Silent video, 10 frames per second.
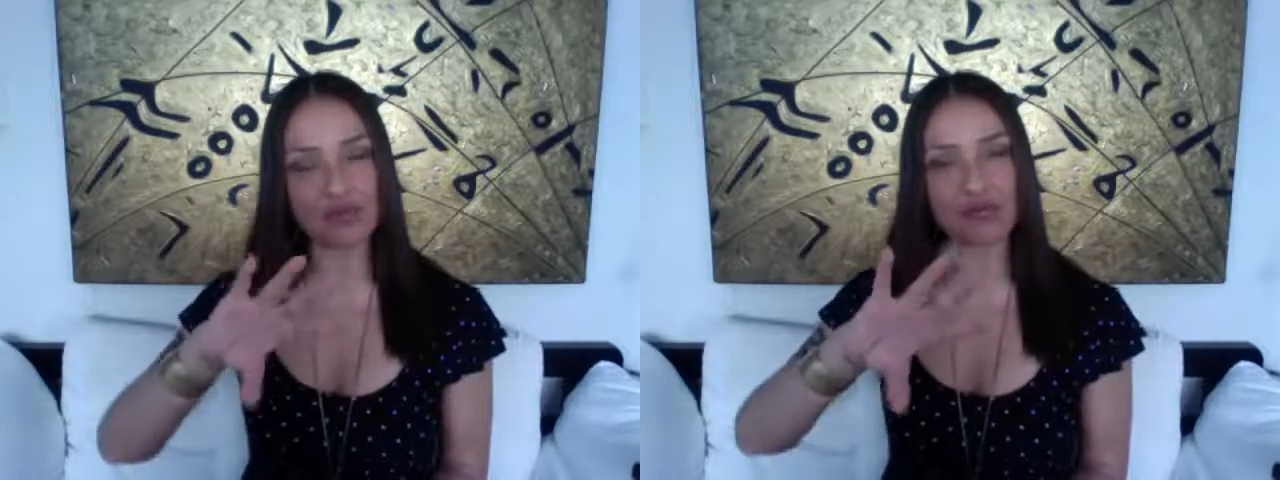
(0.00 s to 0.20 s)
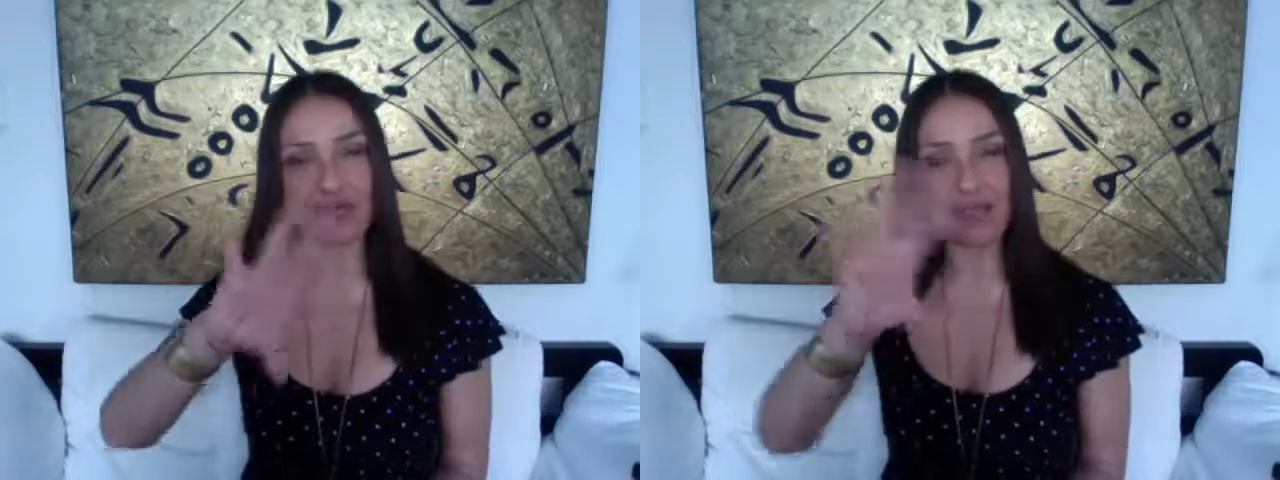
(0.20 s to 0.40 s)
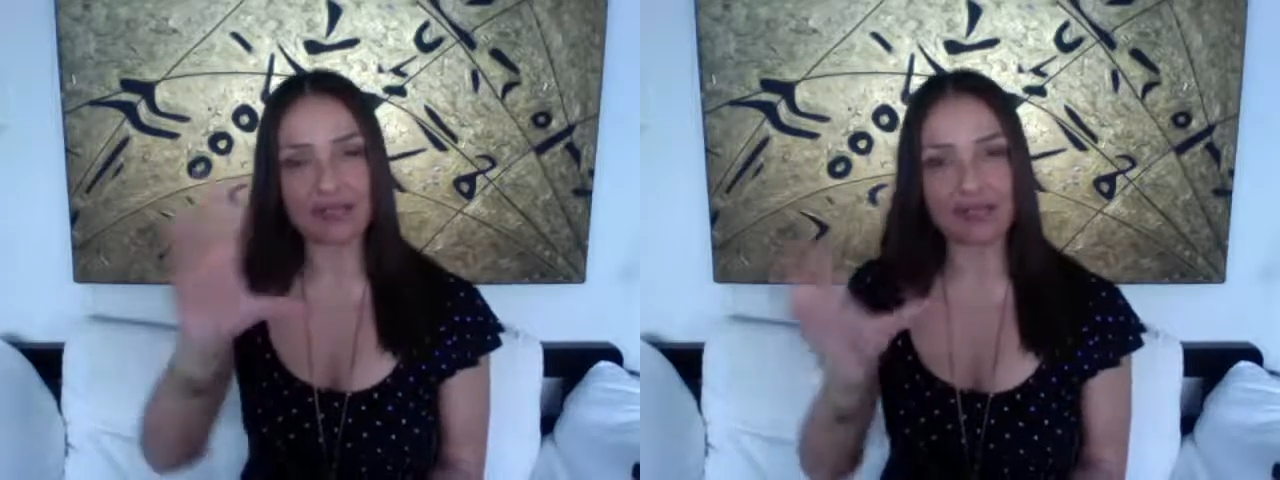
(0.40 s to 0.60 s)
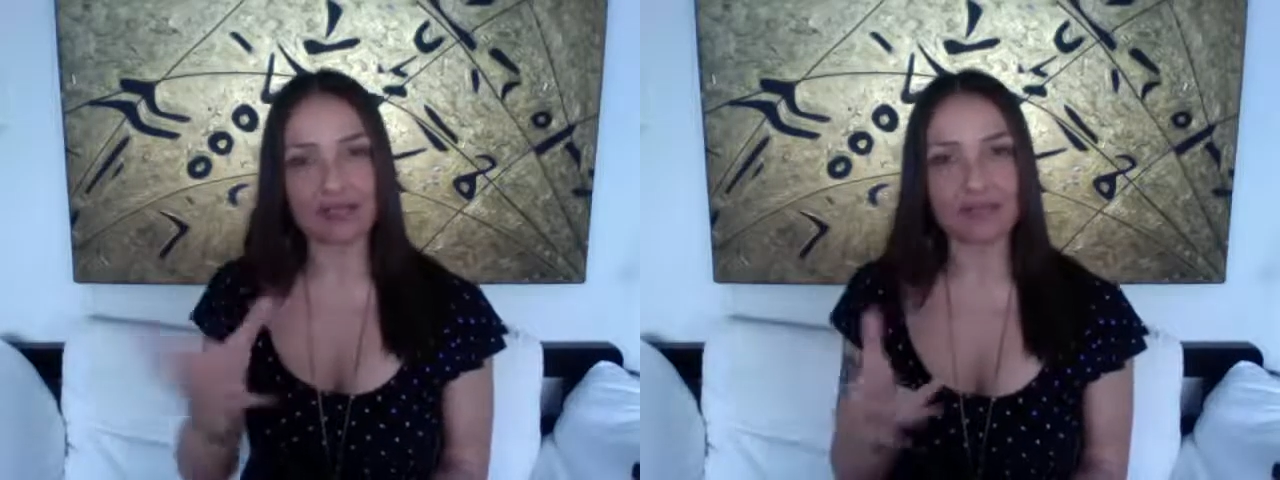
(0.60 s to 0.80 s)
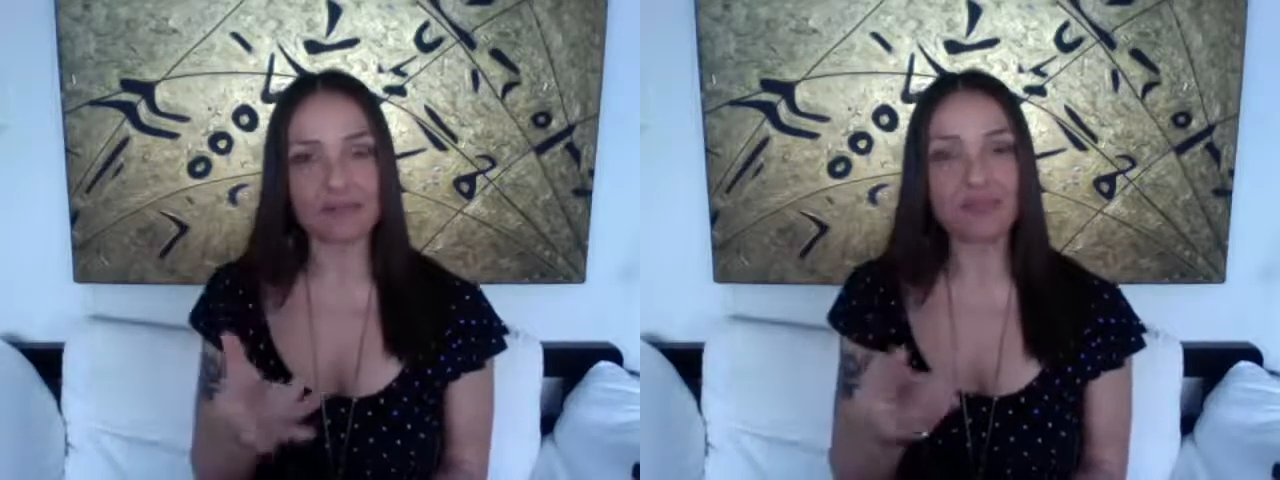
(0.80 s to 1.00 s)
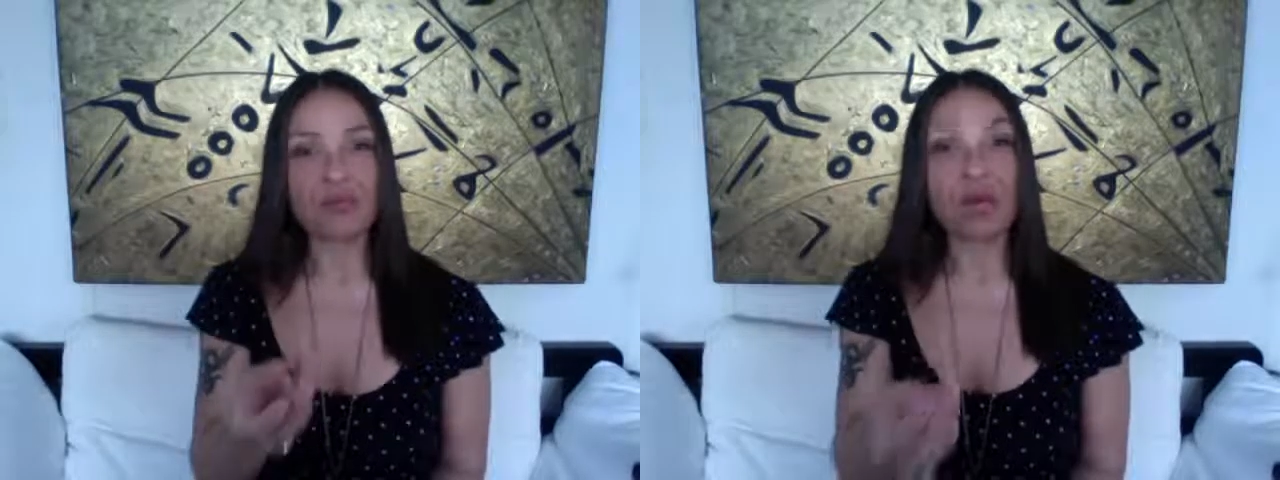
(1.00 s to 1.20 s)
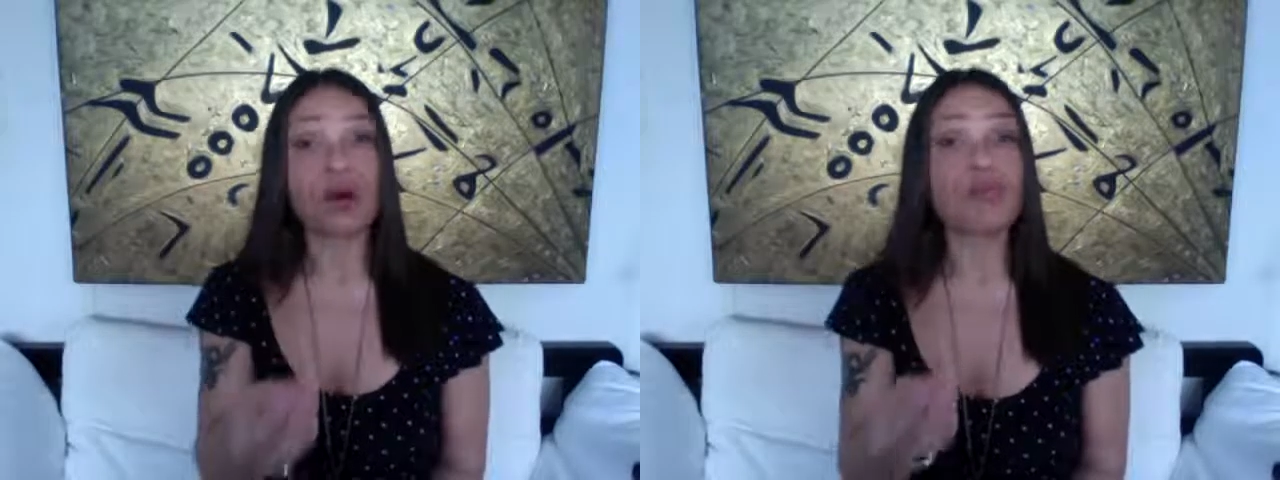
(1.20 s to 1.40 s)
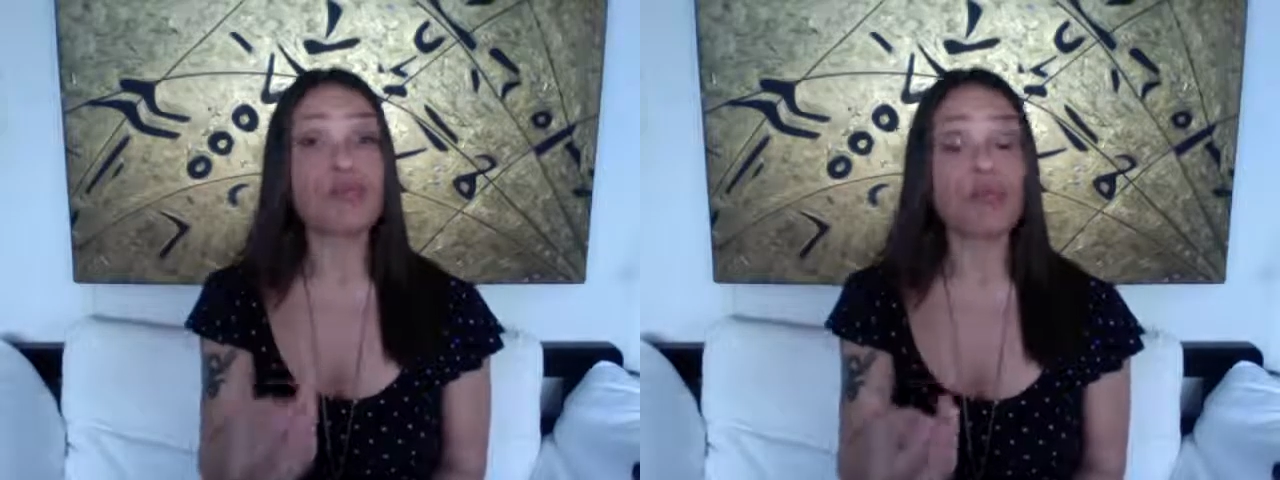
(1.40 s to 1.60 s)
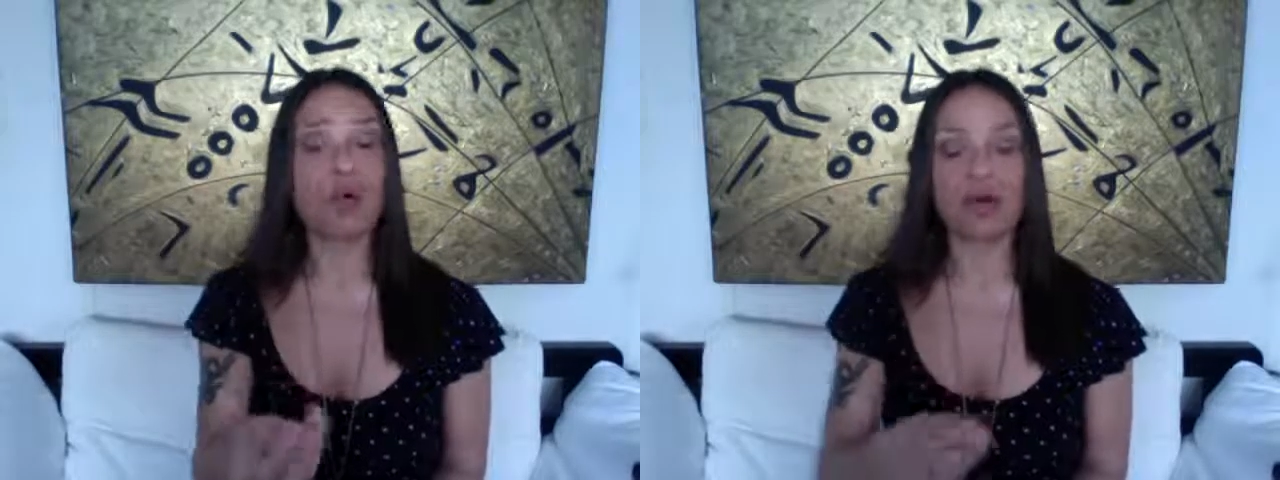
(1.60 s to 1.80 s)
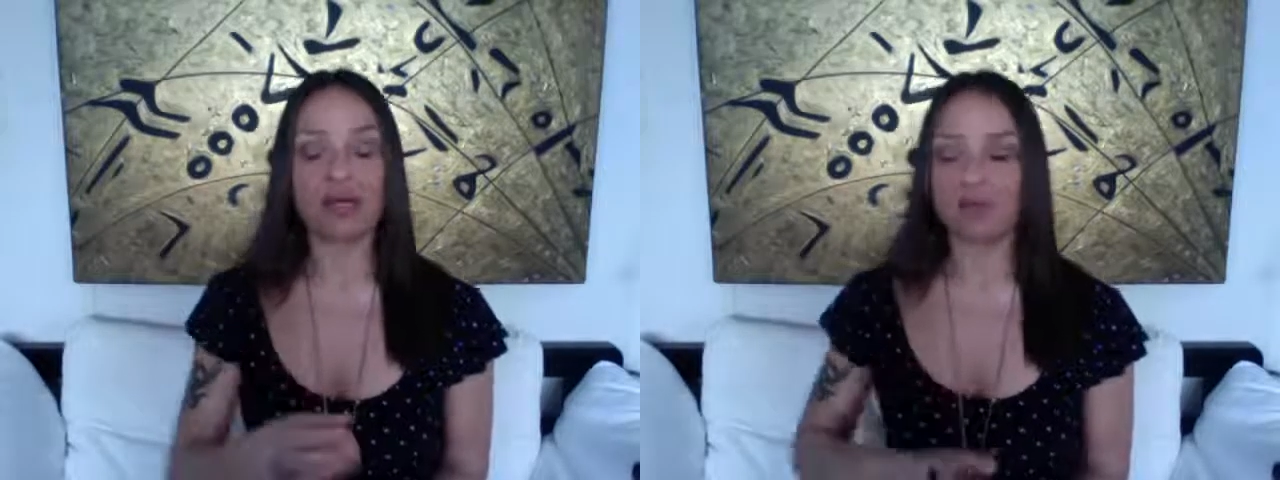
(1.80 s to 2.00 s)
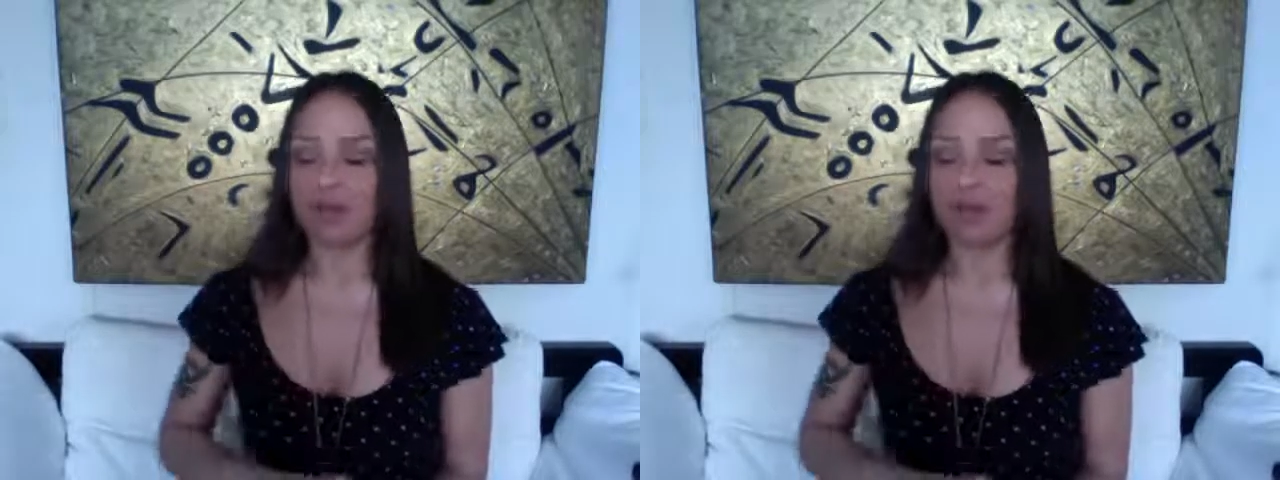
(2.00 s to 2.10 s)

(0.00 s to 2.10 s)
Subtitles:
or facets of the one.